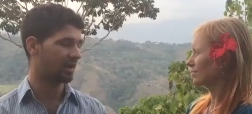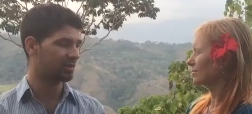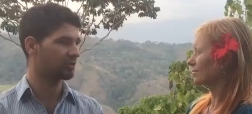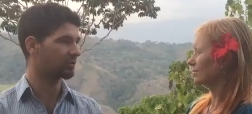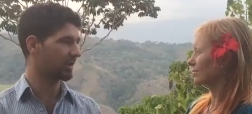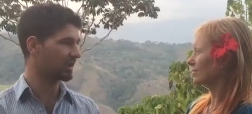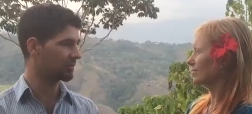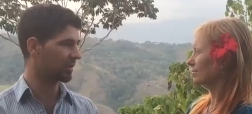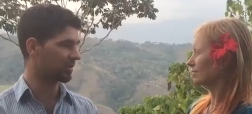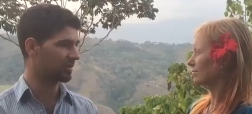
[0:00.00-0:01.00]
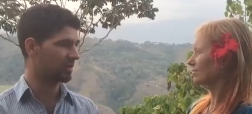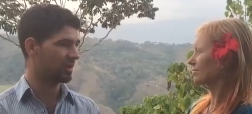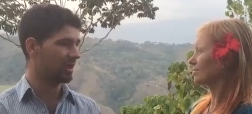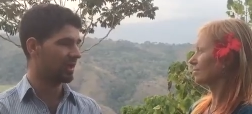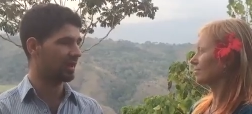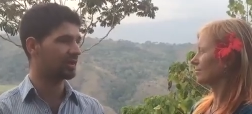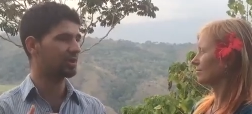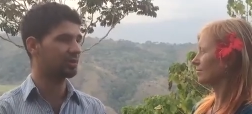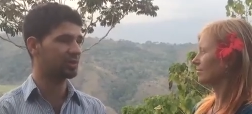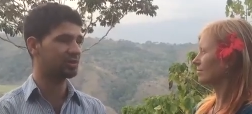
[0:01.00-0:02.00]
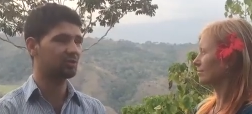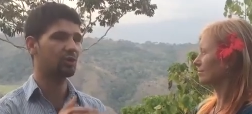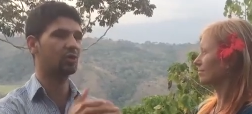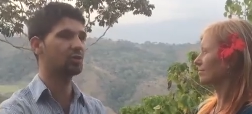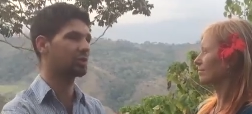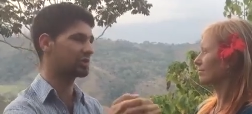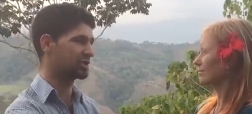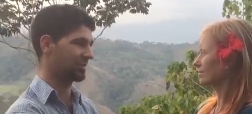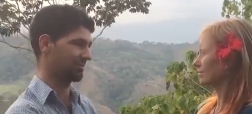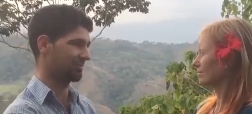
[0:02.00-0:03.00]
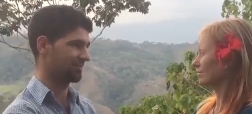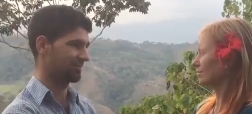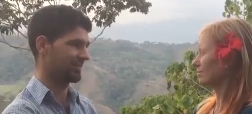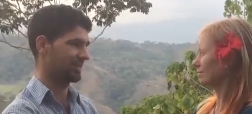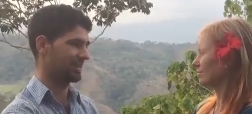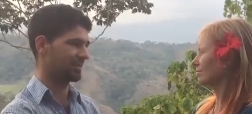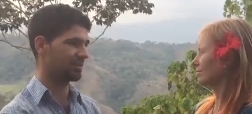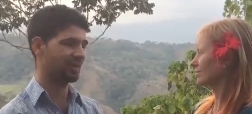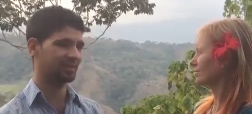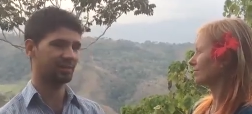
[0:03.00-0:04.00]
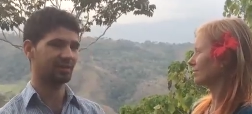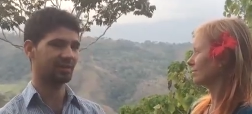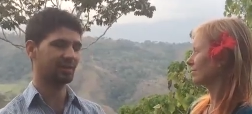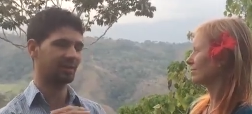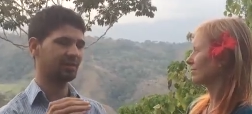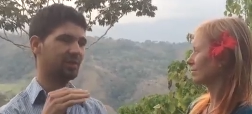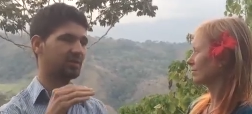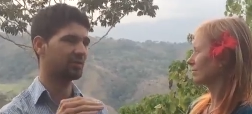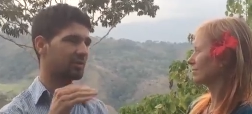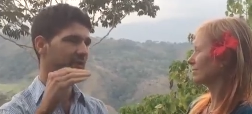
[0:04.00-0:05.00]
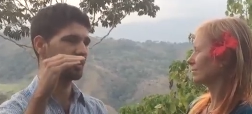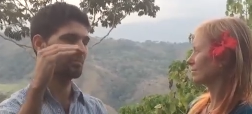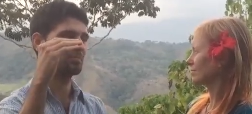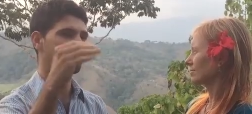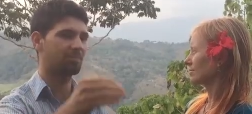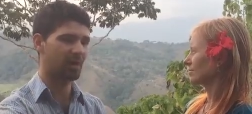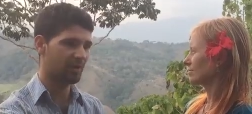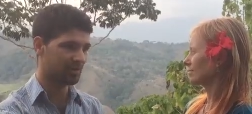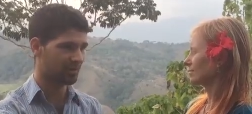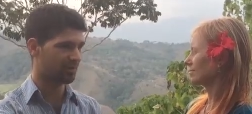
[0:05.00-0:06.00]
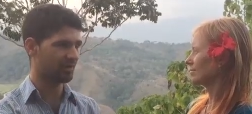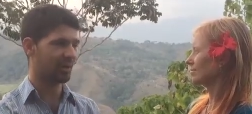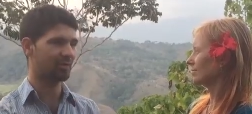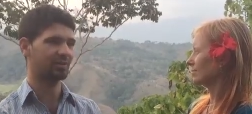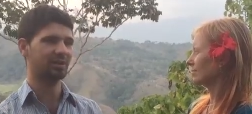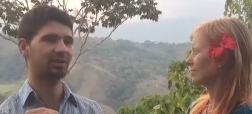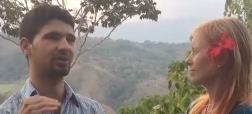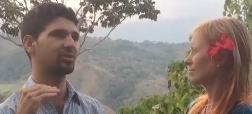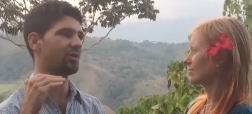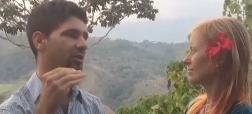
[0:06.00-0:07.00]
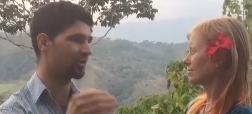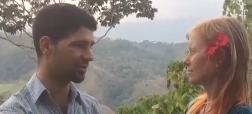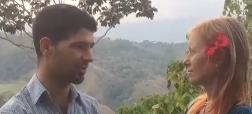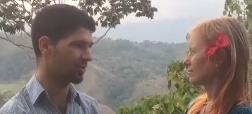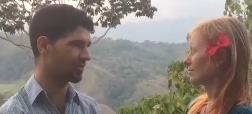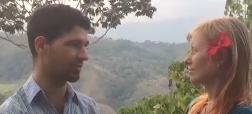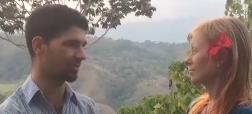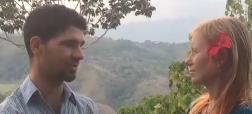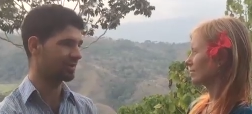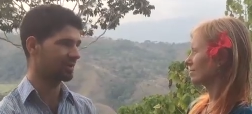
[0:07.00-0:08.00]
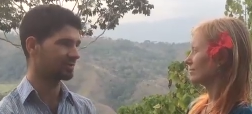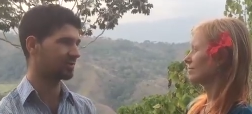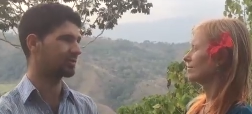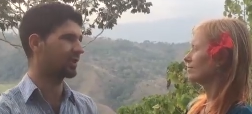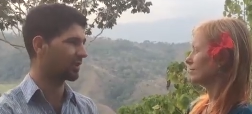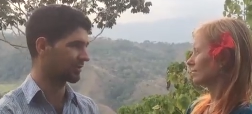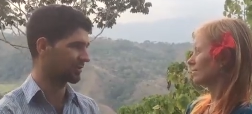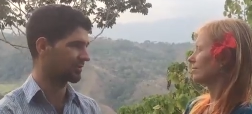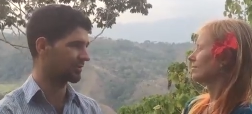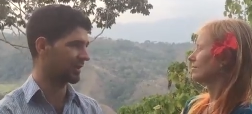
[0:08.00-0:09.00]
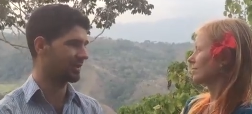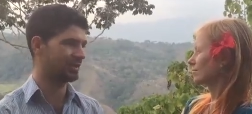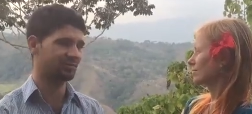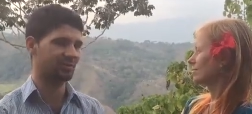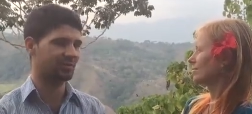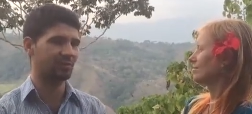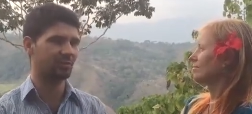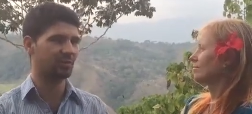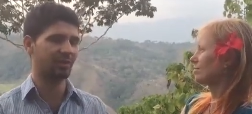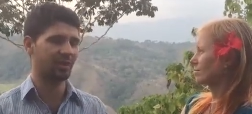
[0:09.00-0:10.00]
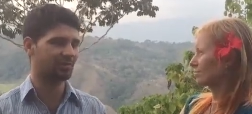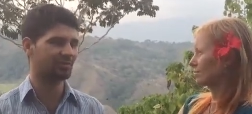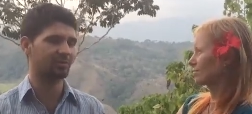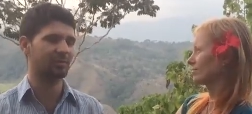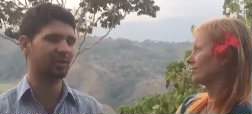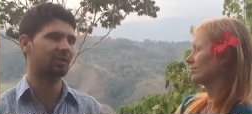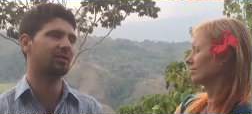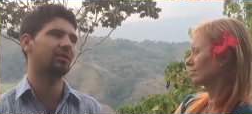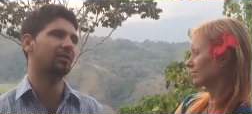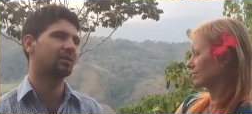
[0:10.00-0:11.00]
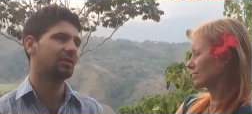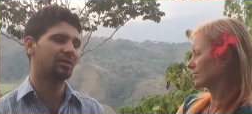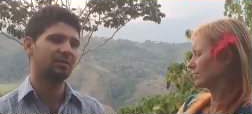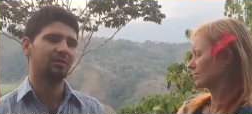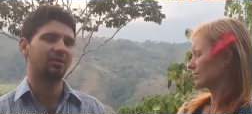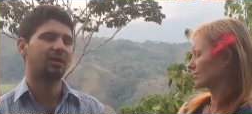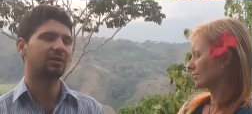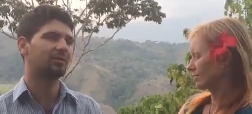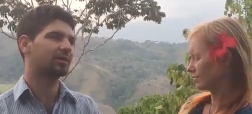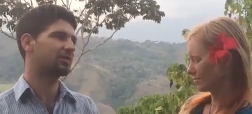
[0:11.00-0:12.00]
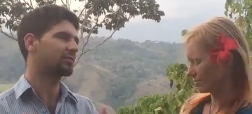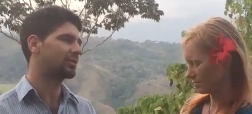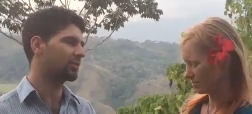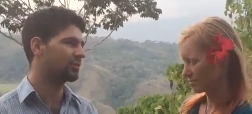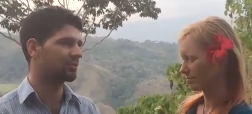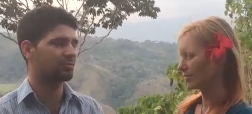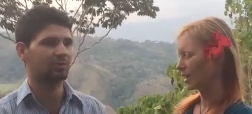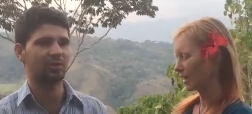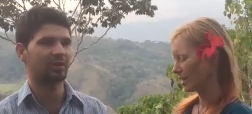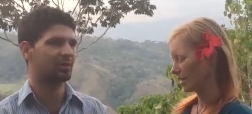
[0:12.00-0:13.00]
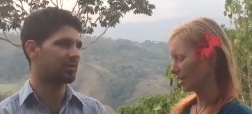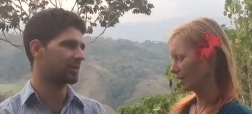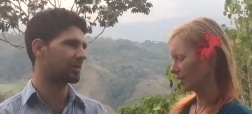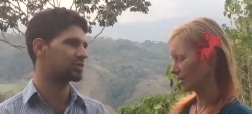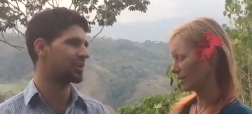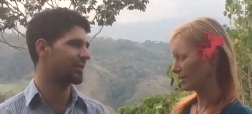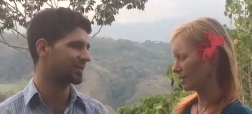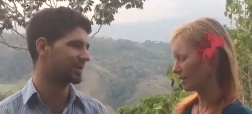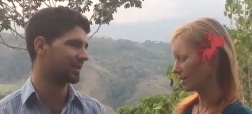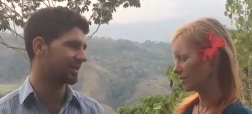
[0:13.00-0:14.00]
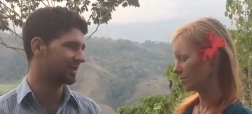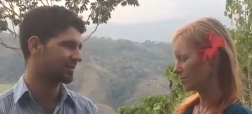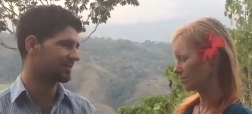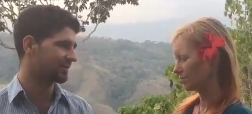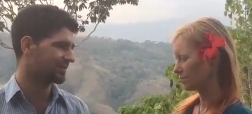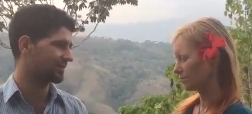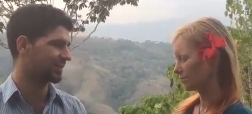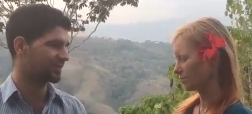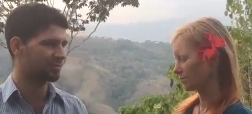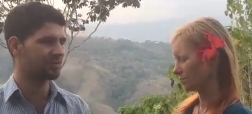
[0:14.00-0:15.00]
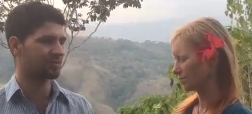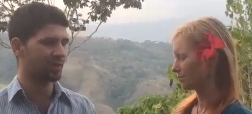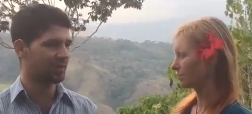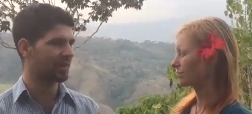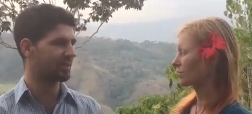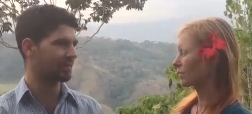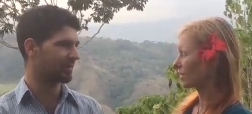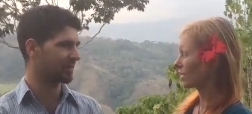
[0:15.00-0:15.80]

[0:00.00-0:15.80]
Speaker 1: I can do them anywhere mm. and I don't need to go to a gym. Mm-hmm. So that's an, another barrier that I would need mm-hmm. to hurdle over to start, mm-hmm. right? And it's just another, I could just be like, oh, I don't want to go good and stuck in traffic today, right? So it's mm-hmm. one less